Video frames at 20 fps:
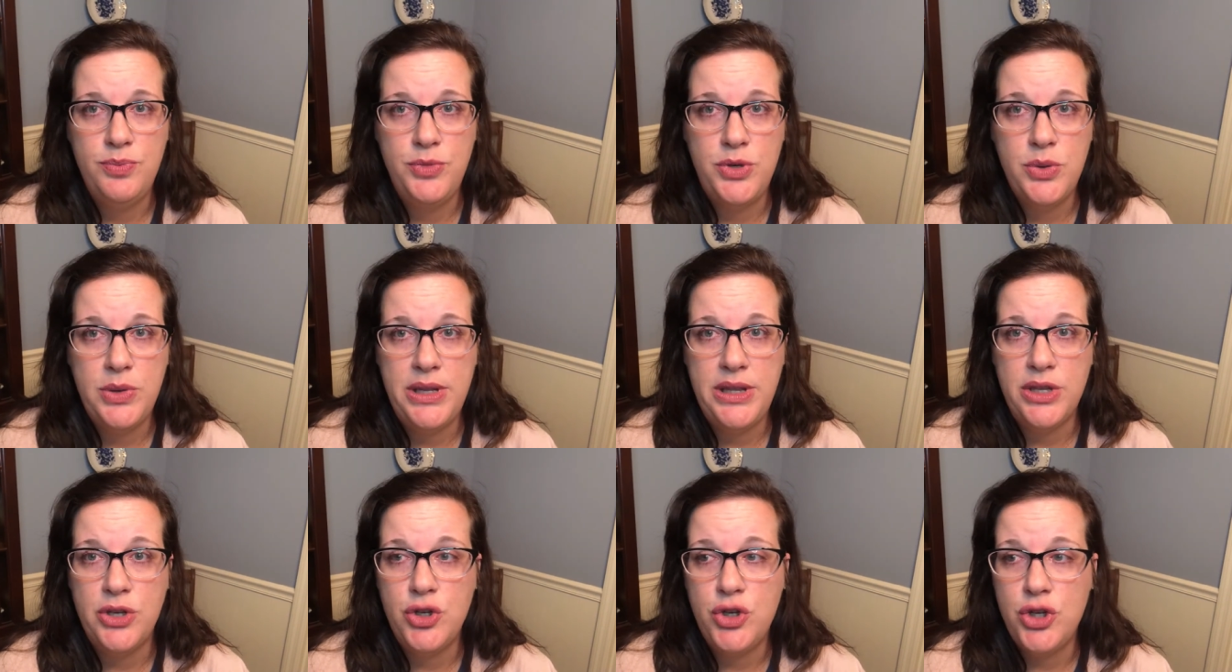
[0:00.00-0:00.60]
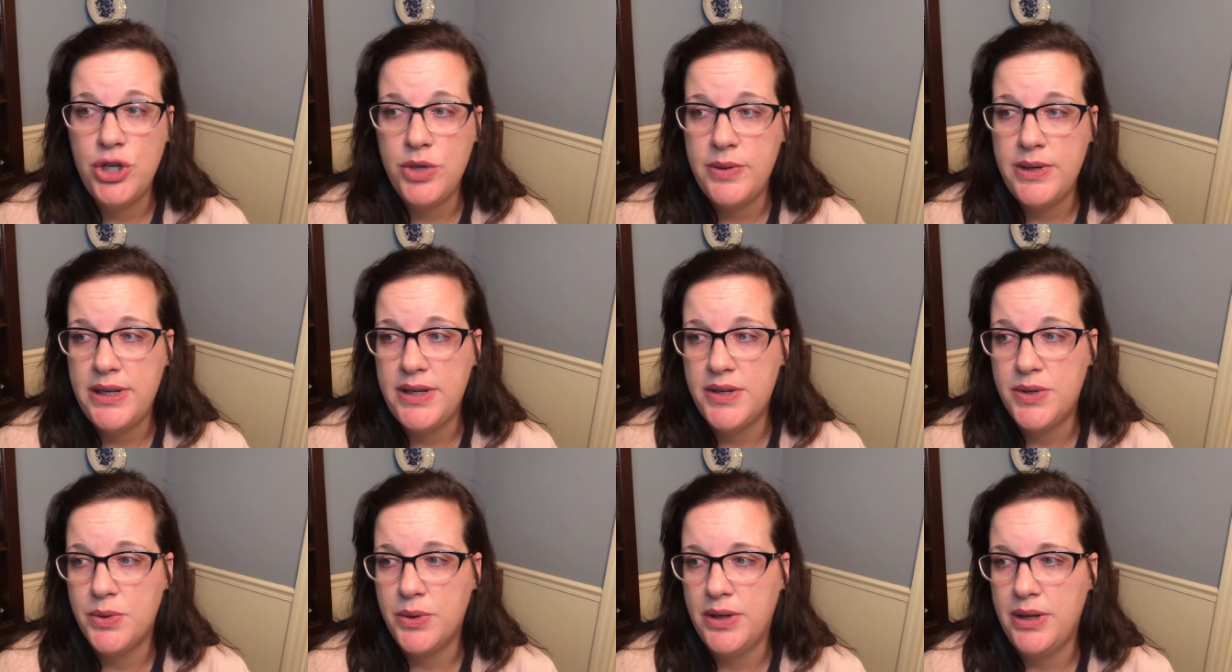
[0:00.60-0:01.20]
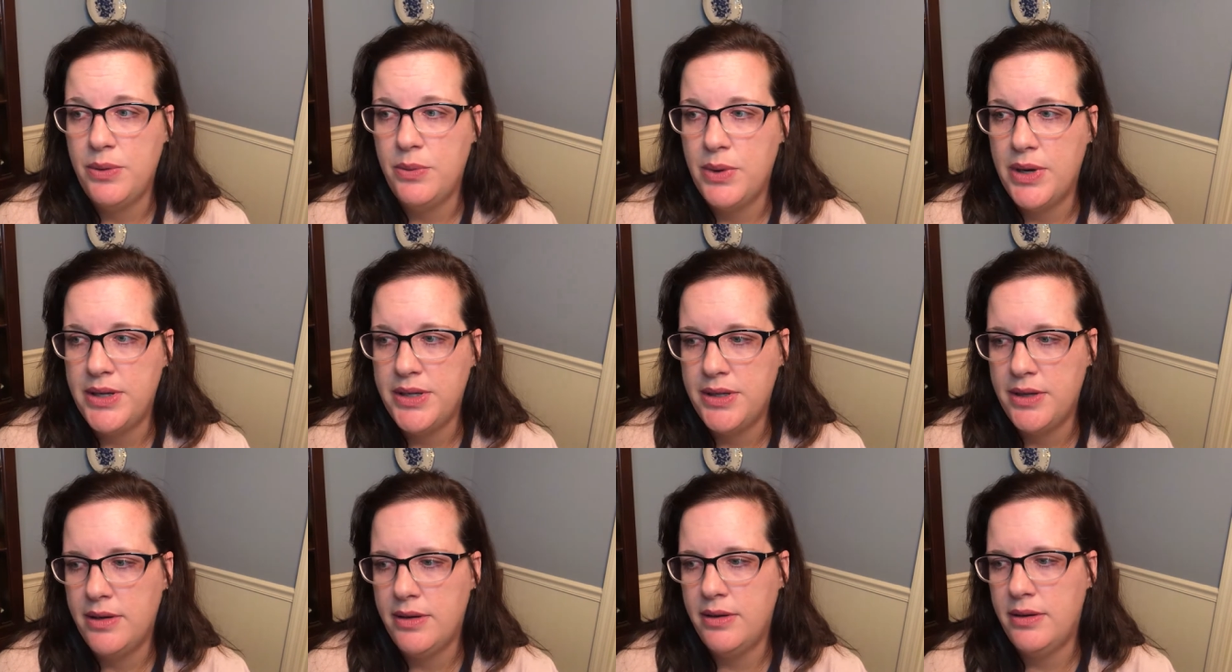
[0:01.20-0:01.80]
doing the CHEWIES really
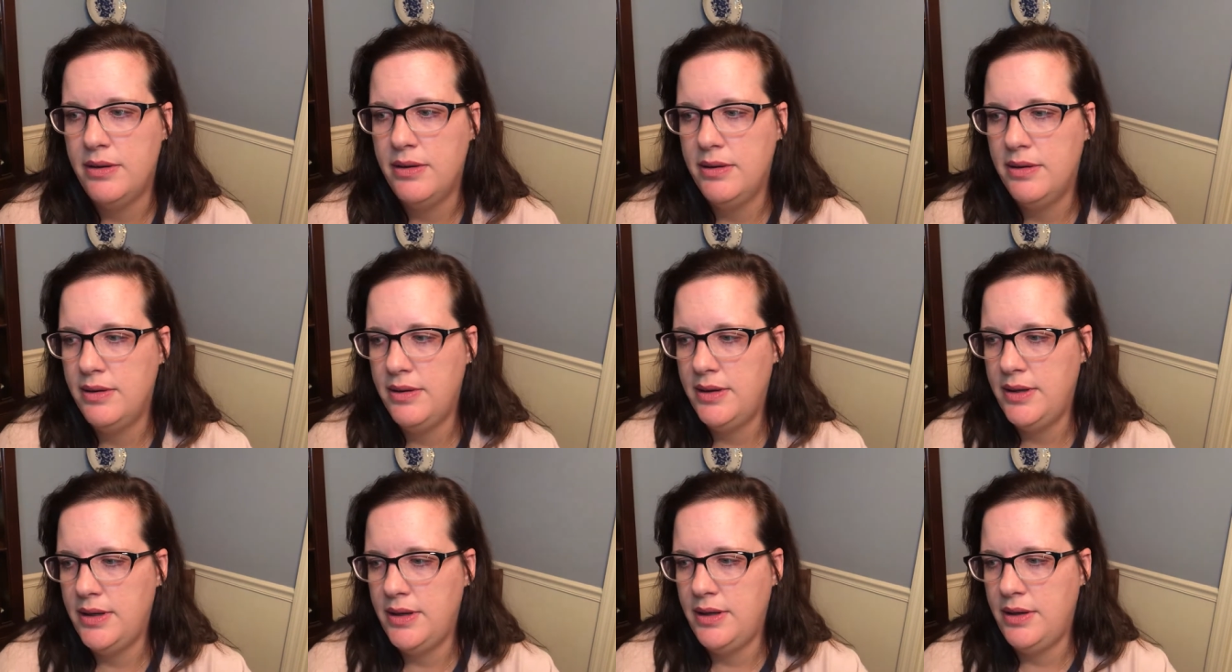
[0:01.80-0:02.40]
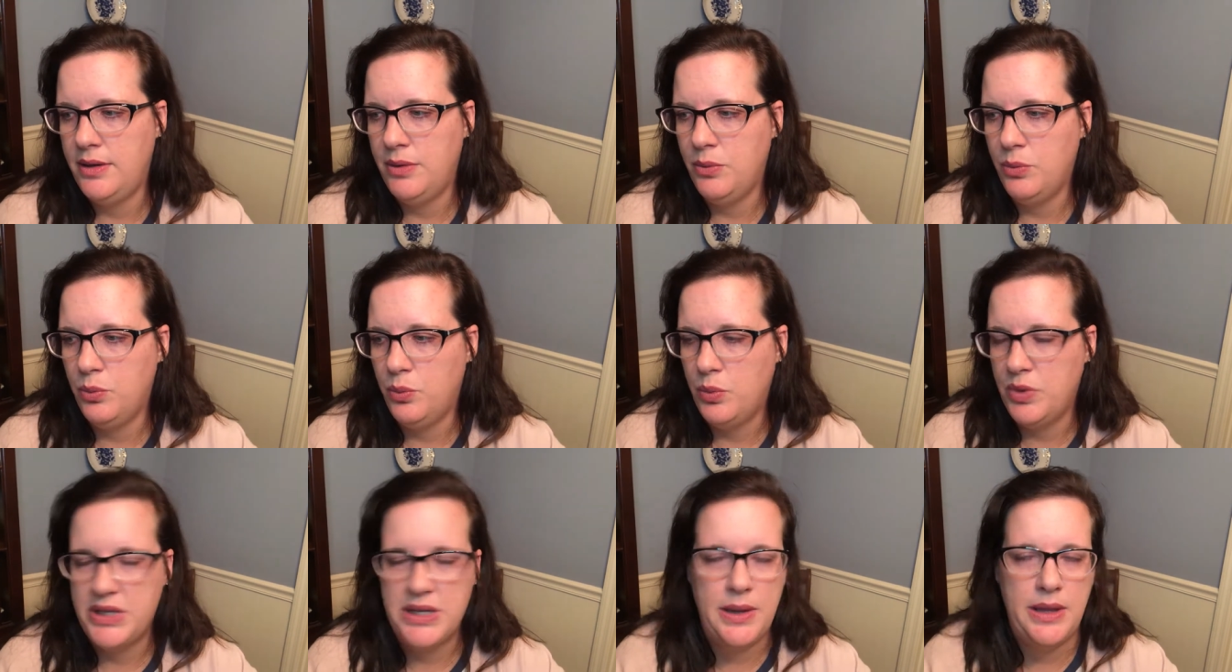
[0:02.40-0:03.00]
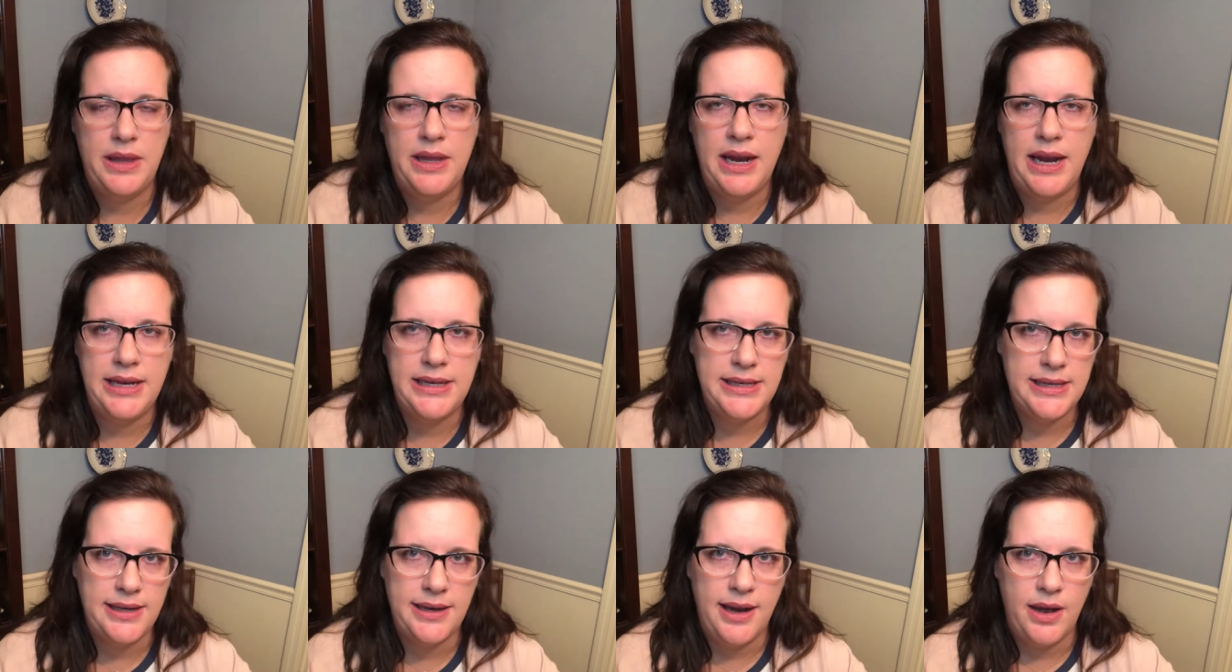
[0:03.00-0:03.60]
wasn't, it was something that I
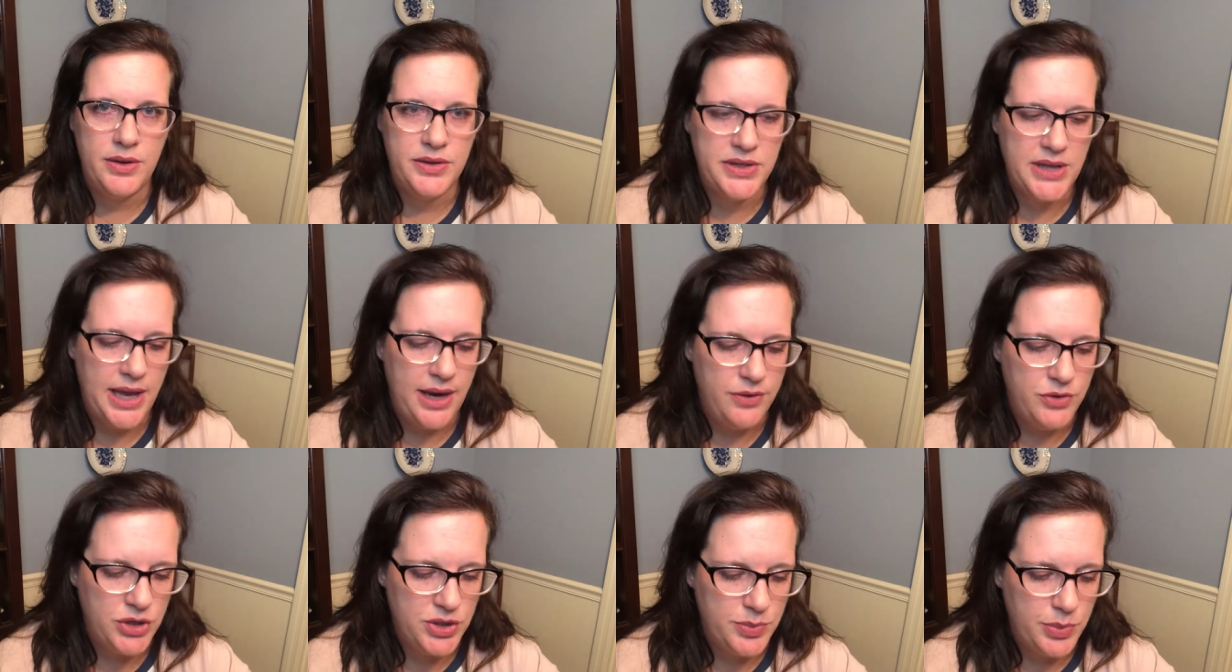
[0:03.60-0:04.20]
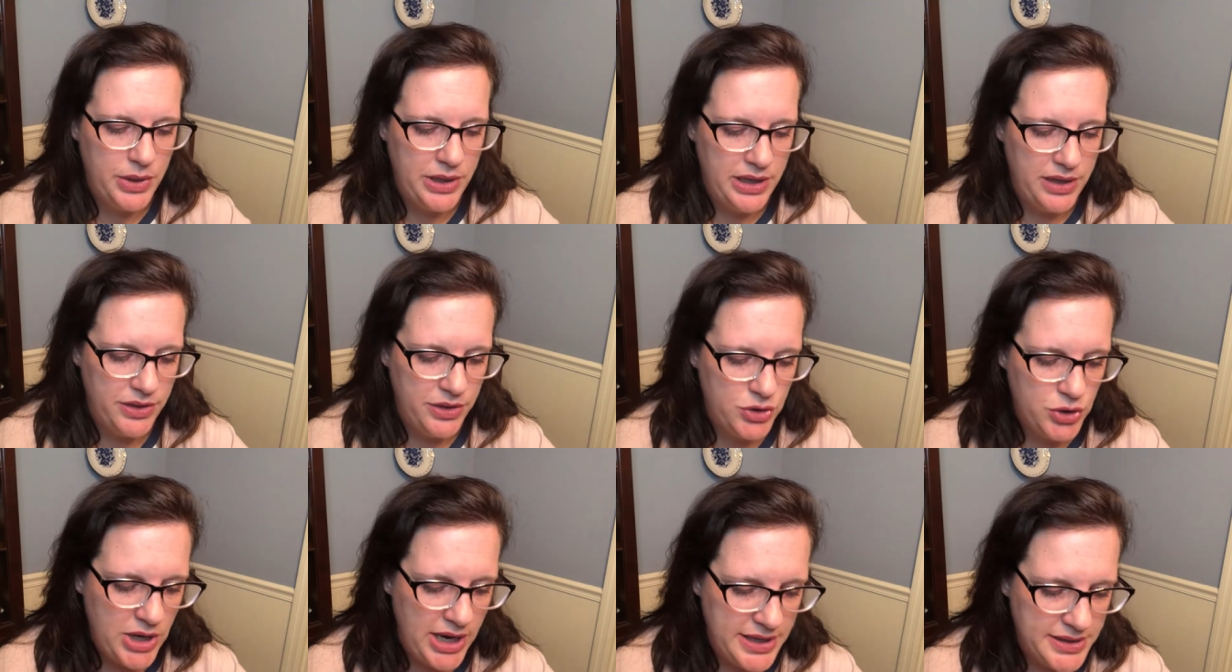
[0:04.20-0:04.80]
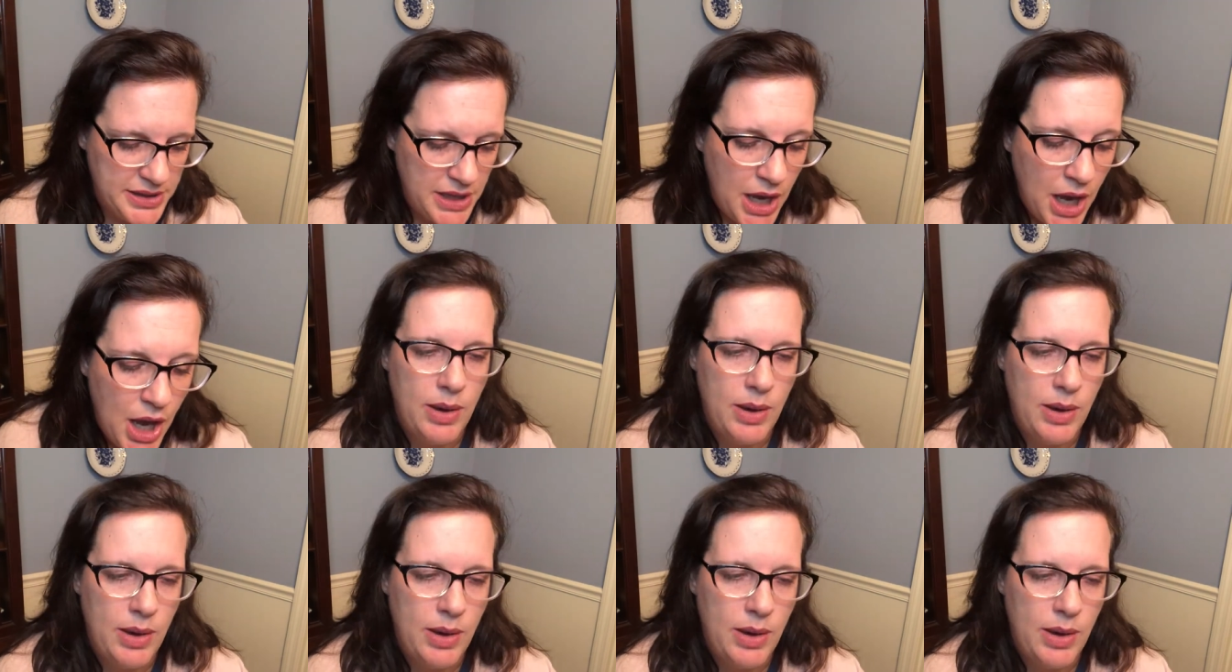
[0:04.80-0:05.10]
did outside of just putting in the trays.